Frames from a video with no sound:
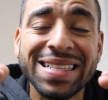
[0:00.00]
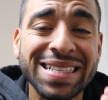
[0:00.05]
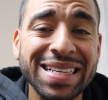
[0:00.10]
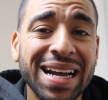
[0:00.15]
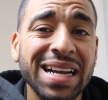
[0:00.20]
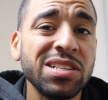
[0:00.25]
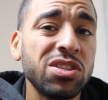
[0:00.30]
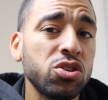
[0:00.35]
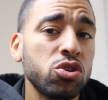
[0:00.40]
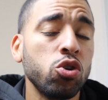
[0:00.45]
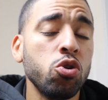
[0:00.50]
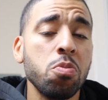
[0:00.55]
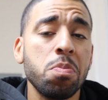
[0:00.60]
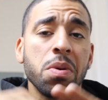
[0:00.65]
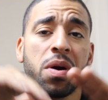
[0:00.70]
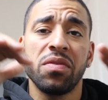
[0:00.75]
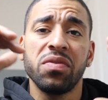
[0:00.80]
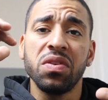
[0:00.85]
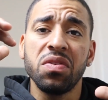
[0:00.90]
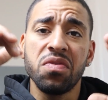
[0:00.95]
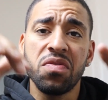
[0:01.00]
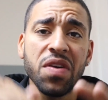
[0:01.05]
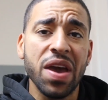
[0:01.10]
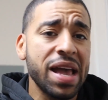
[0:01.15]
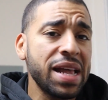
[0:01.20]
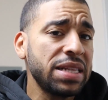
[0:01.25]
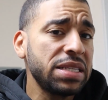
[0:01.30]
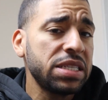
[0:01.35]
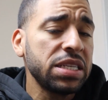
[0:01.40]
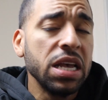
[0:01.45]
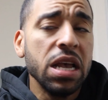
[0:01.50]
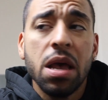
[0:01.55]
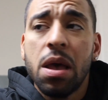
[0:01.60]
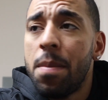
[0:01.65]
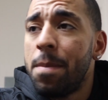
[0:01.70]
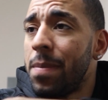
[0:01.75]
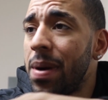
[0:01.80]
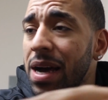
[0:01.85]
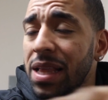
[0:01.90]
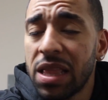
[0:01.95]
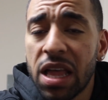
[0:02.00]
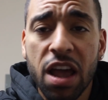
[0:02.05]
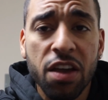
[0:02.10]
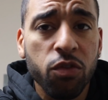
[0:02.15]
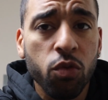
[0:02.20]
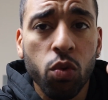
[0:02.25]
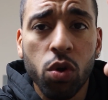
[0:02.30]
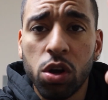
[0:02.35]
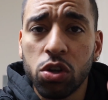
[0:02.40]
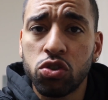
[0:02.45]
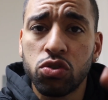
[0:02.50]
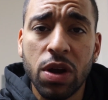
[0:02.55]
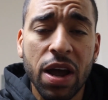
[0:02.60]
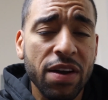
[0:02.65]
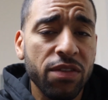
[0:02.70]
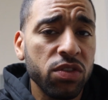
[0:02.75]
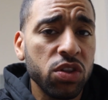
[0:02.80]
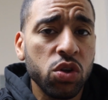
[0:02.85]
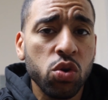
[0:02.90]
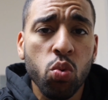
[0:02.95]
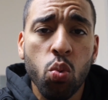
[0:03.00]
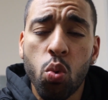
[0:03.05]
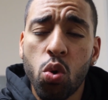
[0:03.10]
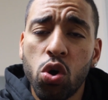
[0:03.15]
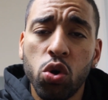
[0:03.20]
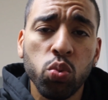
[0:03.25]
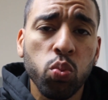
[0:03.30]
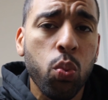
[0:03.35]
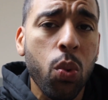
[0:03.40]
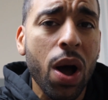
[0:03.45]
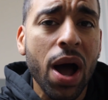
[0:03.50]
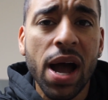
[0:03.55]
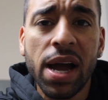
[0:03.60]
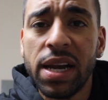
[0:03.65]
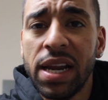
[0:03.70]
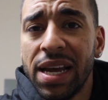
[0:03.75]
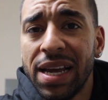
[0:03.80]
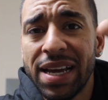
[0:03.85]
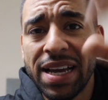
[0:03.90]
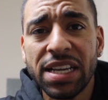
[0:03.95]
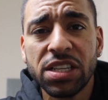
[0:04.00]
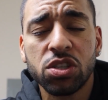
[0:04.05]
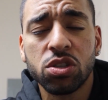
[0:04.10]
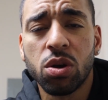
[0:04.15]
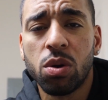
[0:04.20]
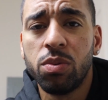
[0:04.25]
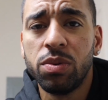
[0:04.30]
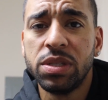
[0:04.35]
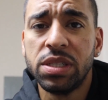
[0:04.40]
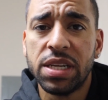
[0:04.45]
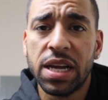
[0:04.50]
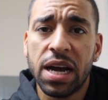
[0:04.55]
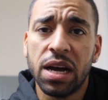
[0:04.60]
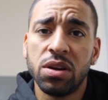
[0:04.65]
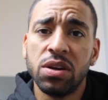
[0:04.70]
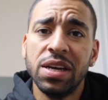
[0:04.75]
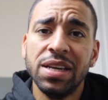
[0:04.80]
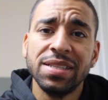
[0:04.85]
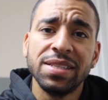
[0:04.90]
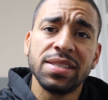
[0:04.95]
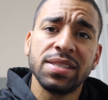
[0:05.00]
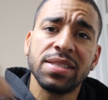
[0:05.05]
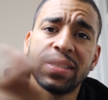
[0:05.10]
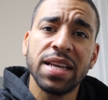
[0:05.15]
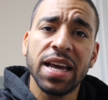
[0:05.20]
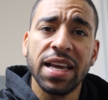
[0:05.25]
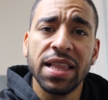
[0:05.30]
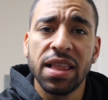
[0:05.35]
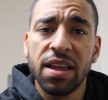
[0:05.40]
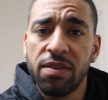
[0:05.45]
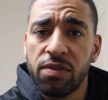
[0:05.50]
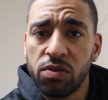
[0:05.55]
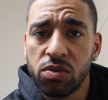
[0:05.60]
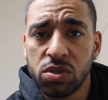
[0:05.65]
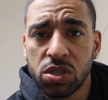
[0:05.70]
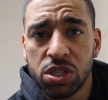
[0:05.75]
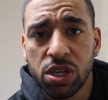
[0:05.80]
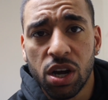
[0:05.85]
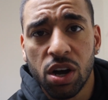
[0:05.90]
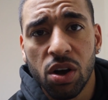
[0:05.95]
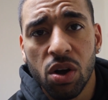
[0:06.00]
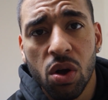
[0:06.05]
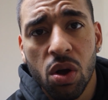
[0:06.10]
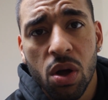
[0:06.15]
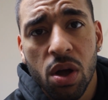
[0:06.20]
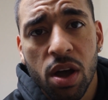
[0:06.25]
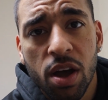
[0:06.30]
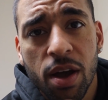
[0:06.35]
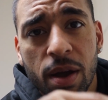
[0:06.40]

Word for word: inside scoop of events, my life, world traveling, worldwide. It's going down. Stay leveled, y'all.